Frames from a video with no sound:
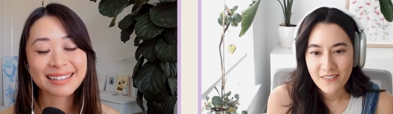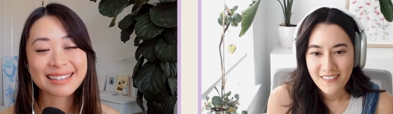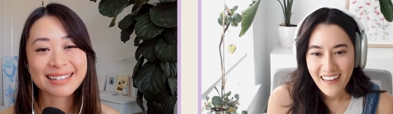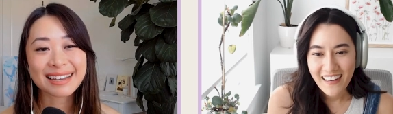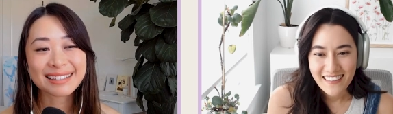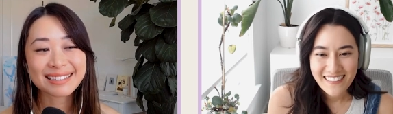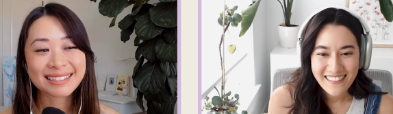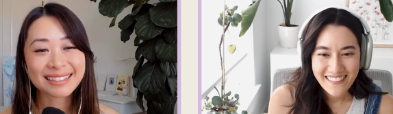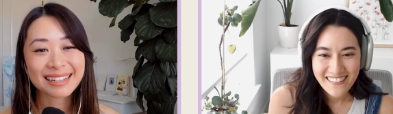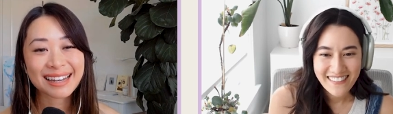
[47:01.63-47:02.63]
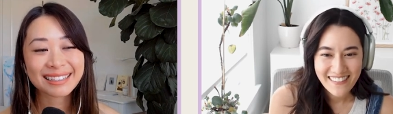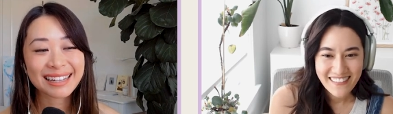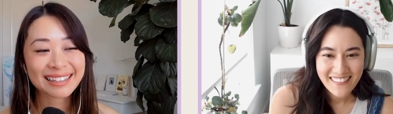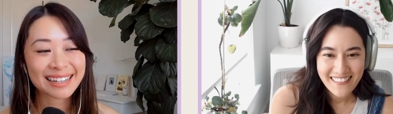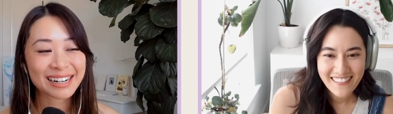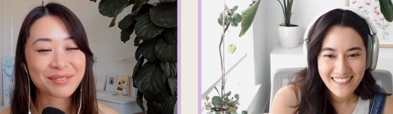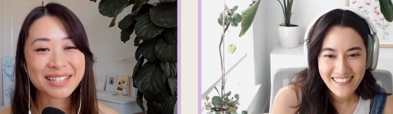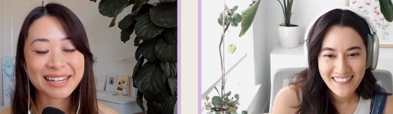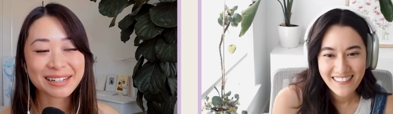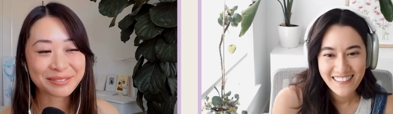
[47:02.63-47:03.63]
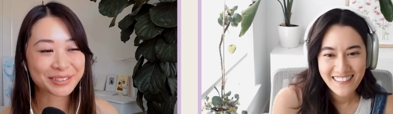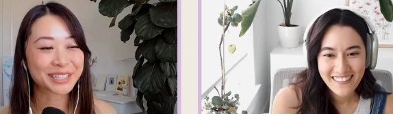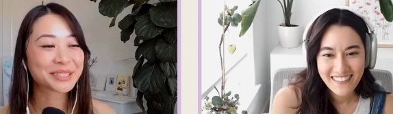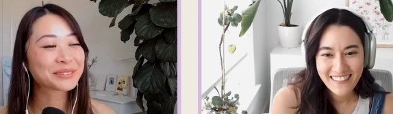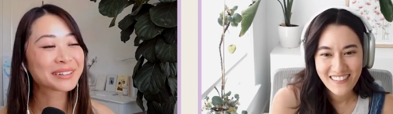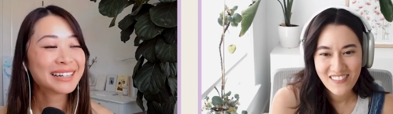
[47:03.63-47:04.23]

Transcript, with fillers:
Speaker 1: that's yeah. nice. I like that. I'm excited for you.